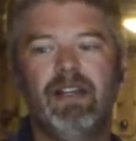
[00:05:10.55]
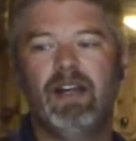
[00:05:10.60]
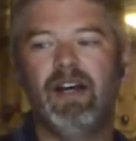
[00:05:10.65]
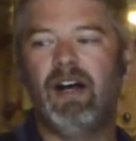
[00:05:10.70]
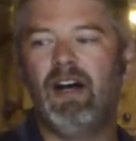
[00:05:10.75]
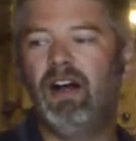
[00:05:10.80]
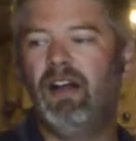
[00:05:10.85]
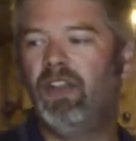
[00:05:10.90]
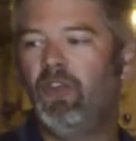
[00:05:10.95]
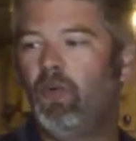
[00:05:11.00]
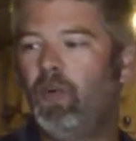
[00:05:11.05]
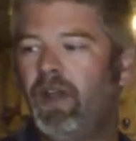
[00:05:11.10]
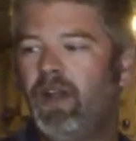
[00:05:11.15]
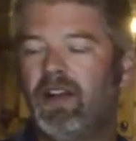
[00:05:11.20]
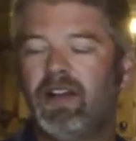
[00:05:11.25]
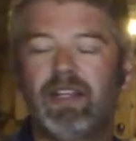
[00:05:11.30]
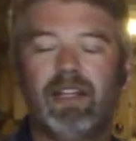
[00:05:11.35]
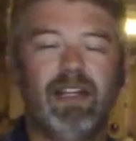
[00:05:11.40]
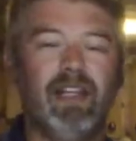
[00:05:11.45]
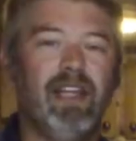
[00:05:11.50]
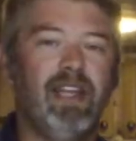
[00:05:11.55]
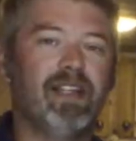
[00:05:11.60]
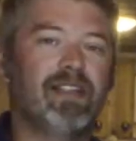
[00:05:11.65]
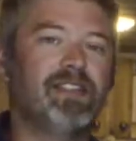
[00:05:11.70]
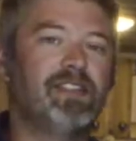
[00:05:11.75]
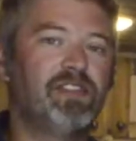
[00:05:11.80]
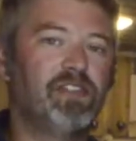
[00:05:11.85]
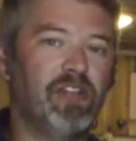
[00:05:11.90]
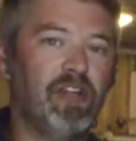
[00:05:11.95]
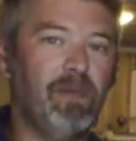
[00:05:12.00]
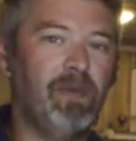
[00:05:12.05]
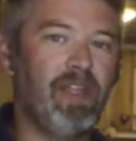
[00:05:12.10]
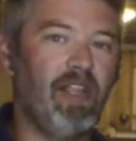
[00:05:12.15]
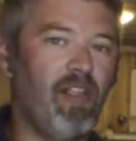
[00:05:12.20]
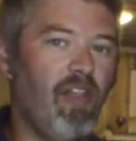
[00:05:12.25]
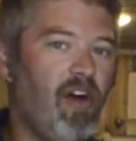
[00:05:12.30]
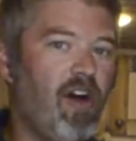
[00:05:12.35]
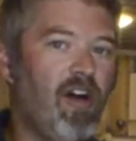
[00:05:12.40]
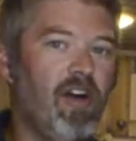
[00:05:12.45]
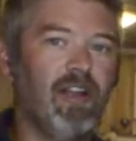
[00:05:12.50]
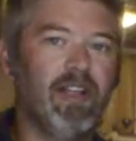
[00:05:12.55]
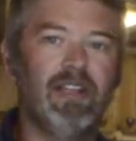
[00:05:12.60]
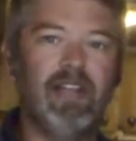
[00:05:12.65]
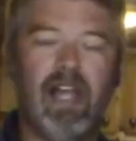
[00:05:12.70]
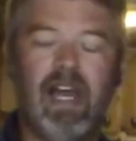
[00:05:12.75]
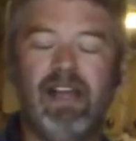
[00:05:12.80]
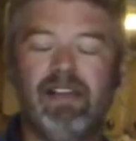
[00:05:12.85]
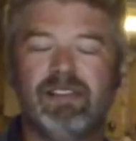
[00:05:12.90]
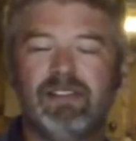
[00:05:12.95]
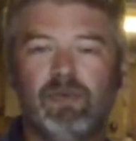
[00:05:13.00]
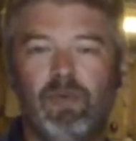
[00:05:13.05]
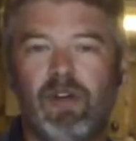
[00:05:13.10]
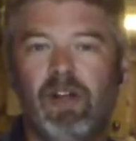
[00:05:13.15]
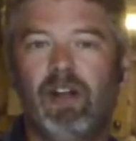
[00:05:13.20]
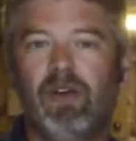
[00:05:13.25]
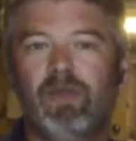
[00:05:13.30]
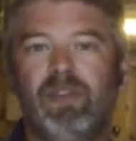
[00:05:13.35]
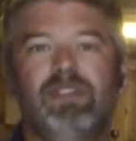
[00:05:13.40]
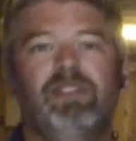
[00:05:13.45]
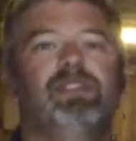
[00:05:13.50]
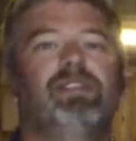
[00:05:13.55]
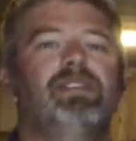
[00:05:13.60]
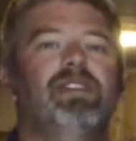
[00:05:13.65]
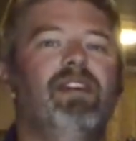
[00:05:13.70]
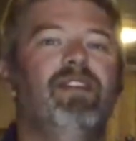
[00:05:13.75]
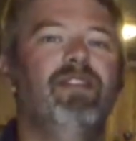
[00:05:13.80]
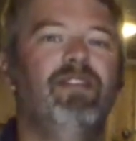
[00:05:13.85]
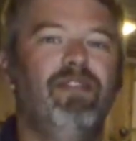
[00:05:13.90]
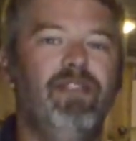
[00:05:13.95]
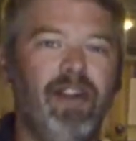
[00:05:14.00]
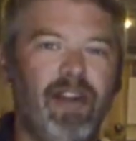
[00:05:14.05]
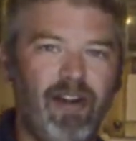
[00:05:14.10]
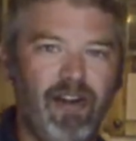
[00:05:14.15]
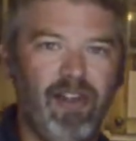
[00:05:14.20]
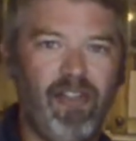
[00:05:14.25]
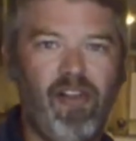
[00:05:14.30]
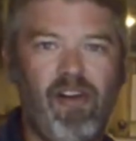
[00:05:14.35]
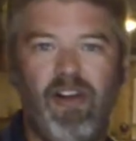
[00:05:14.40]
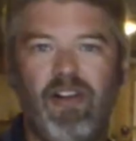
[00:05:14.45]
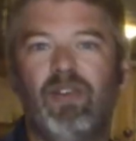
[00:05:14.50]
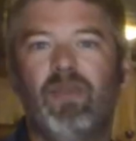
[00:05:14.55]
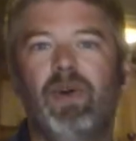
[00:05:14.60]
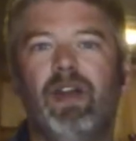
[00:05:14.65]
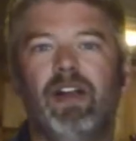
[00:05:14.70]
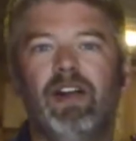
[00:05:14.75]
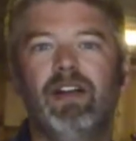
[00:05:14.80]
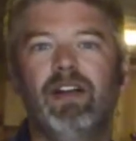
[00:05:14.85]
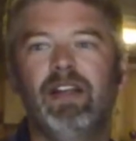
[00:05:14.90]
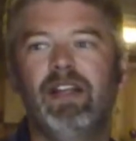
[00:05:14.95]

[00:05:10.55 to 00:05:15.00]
The winter can get extremely long, and last winter was a very long winter.